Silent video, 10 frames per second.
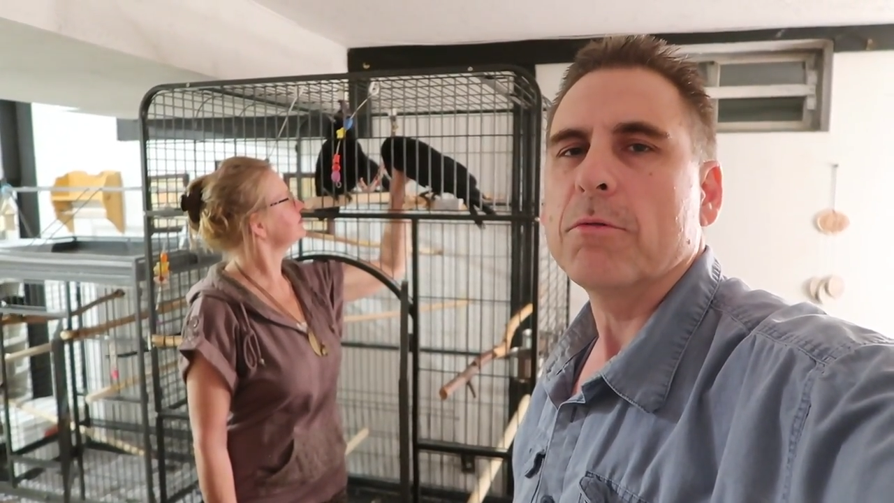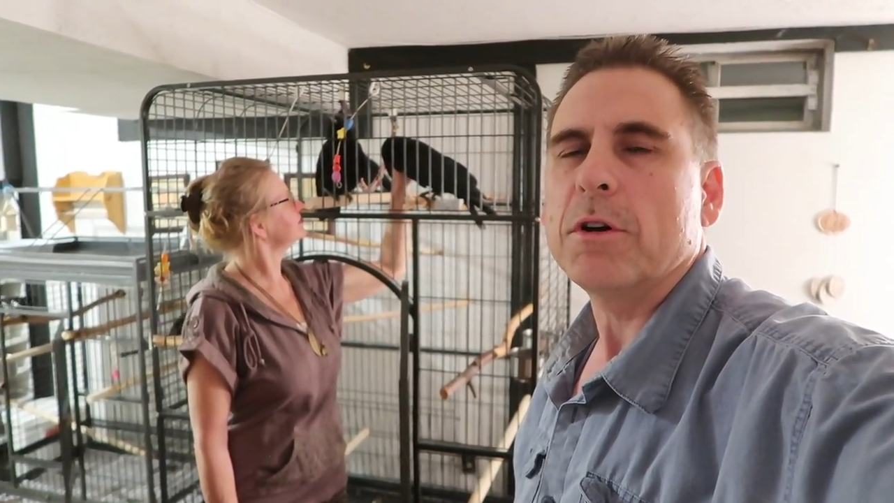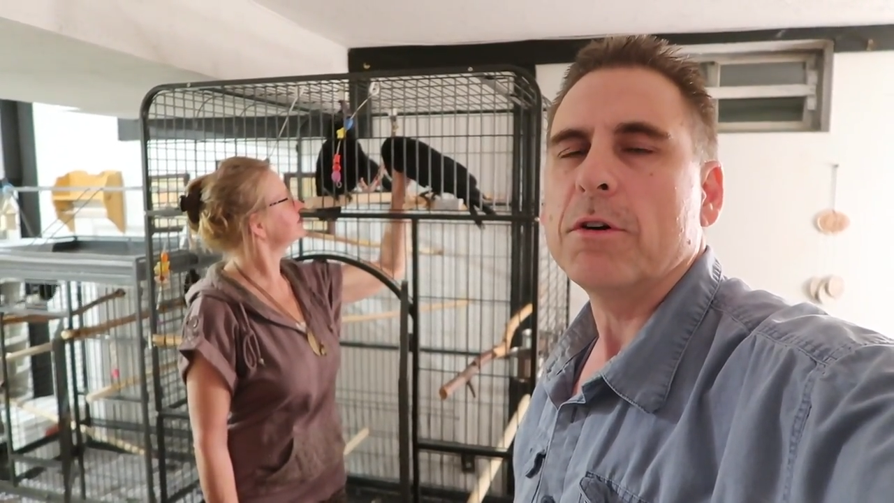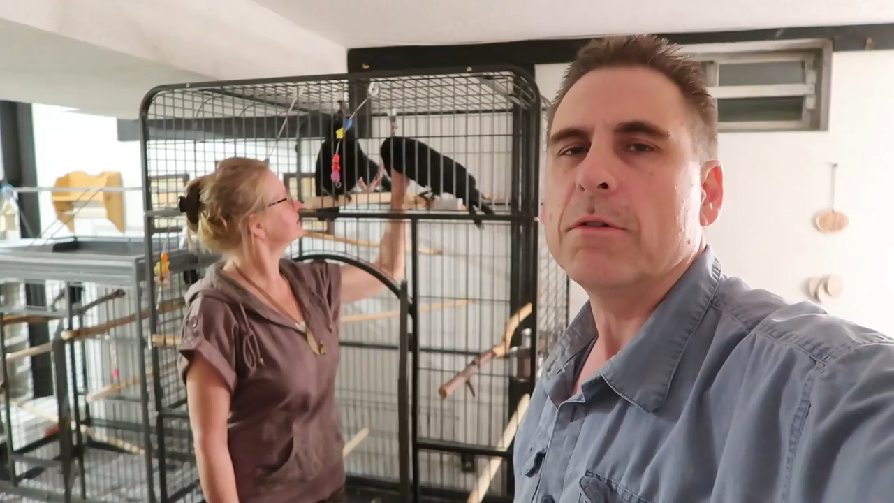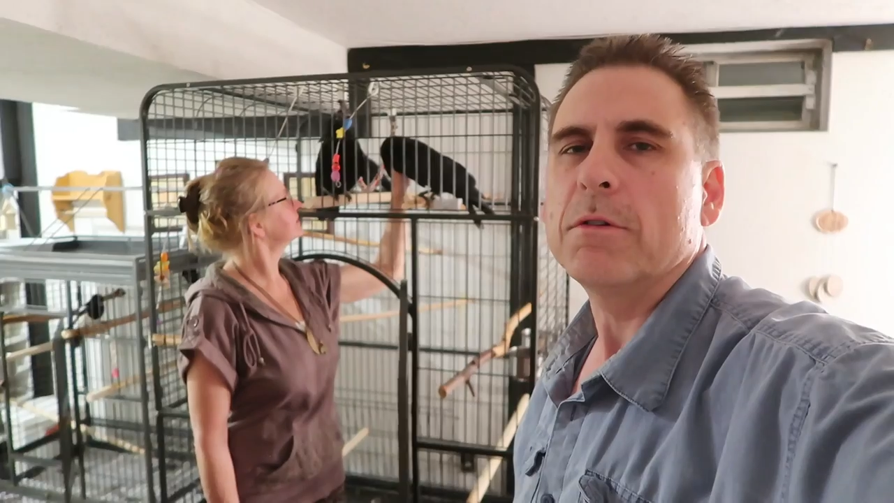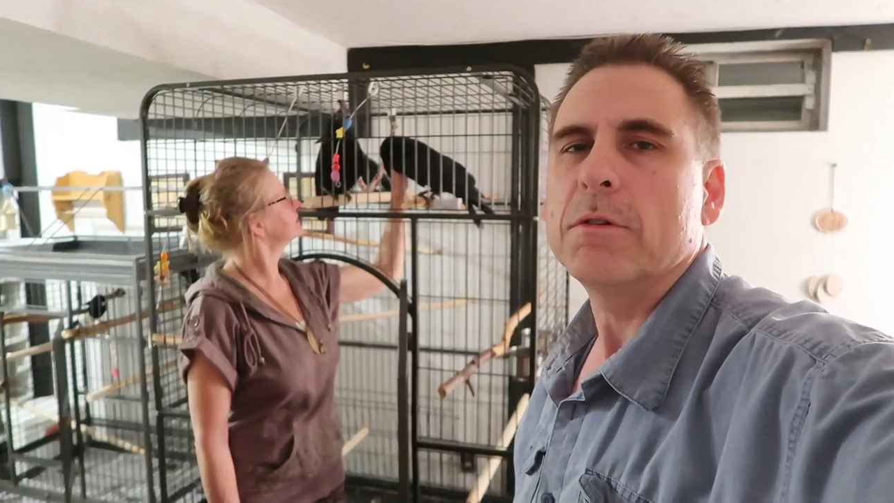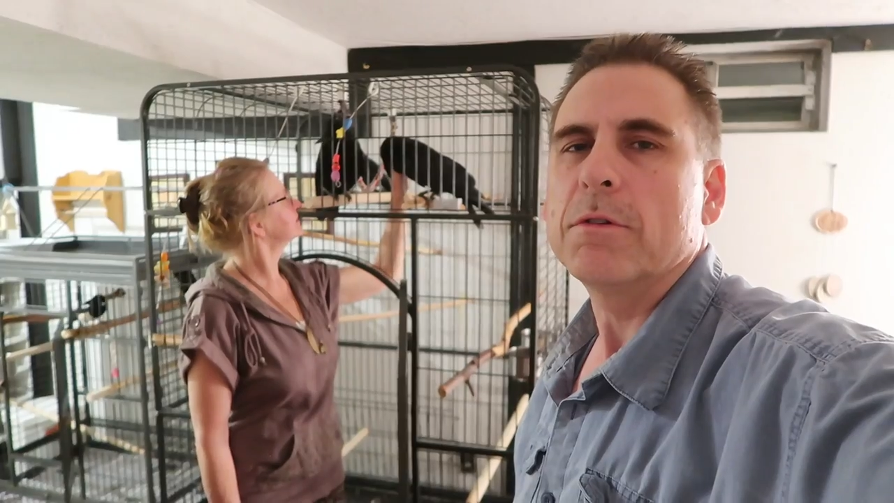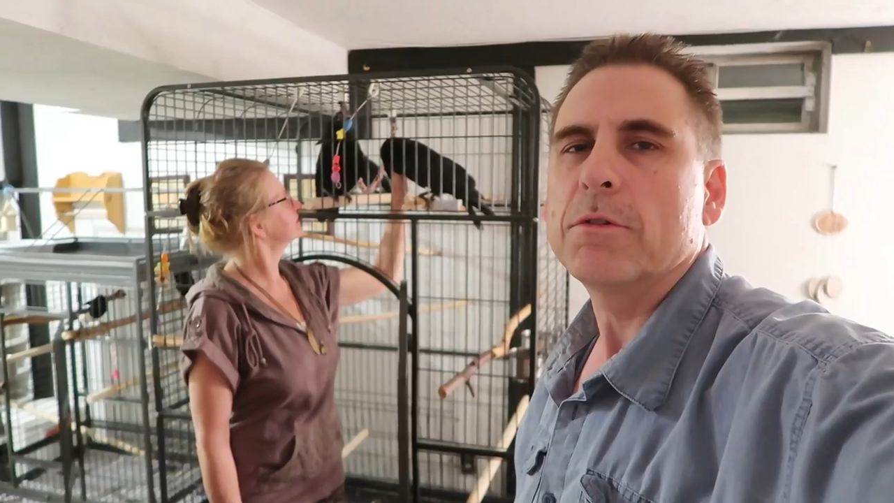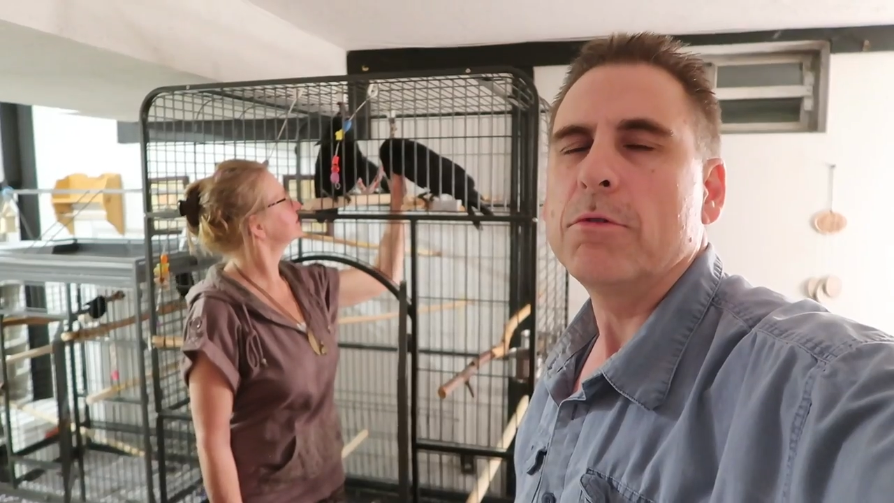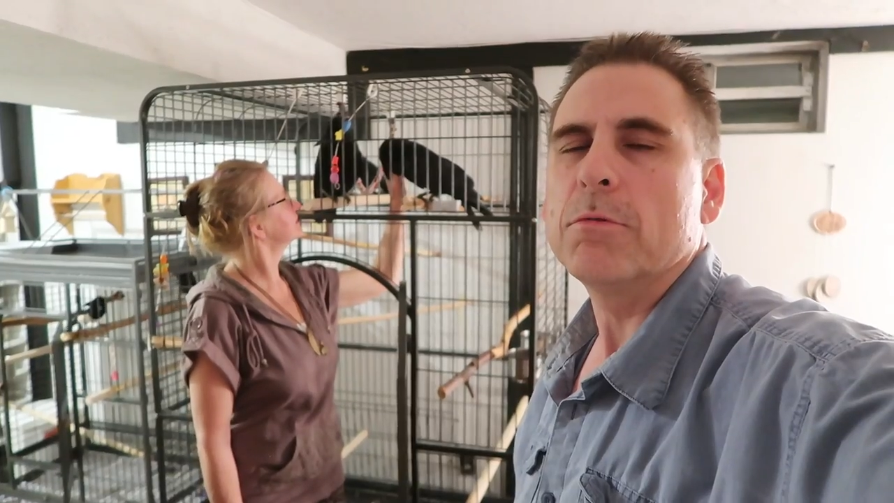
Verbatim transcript: Well, two